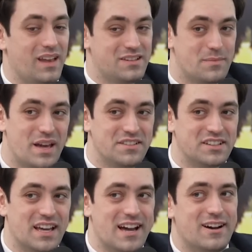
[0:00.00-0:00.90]
It's
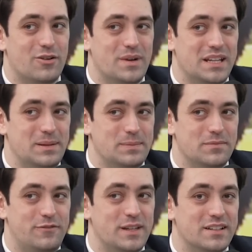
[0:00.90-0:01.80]
amazing how many
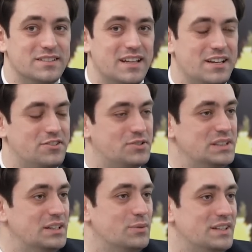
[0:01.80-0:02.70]
figures in history
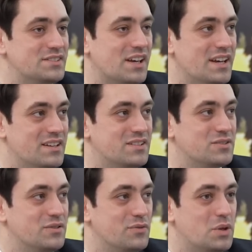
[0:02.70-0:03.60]
that we say are
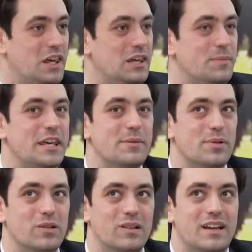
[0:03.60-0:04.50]
sort of key
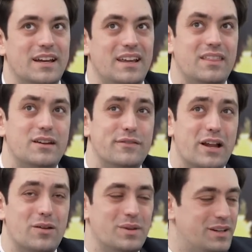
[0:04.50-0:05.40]
people in the
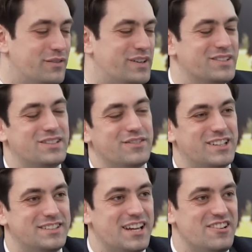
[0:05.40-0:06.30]
development of our
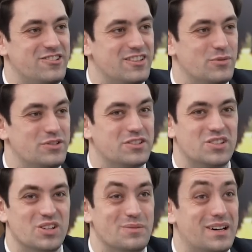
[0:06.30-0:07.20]
civilization that were just
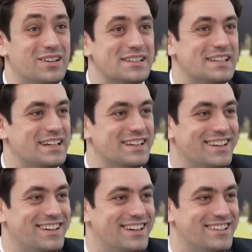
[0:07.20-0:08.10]
good at marketing,
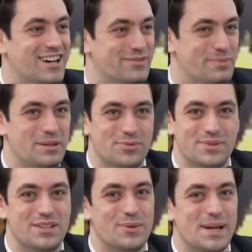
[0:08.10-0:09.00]
and that other people were
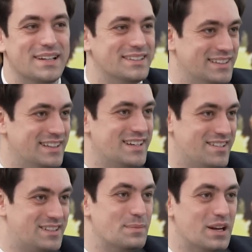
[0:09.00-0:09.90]
doing
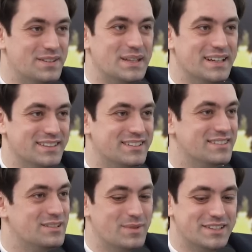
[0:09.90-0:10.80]
similar things at
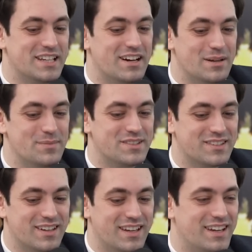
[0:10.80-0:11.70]
similar
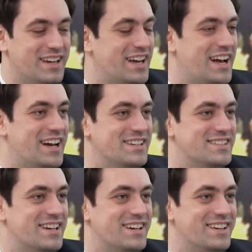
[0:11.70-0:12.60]
times.
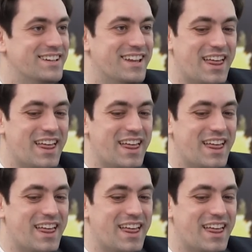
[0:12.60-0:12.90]
And